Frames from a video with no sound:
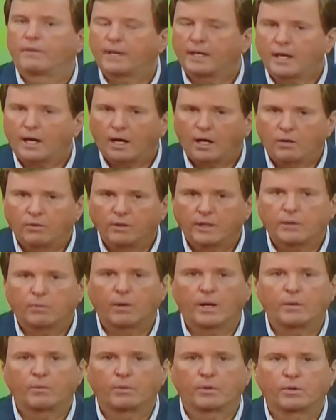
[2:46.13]
The only
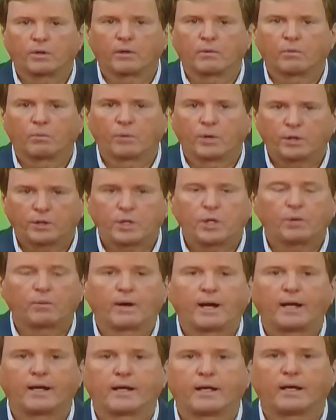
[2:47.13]
way we're with
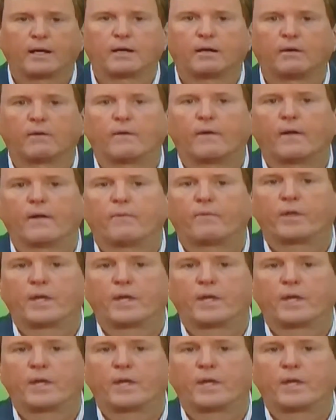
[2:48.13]
you right now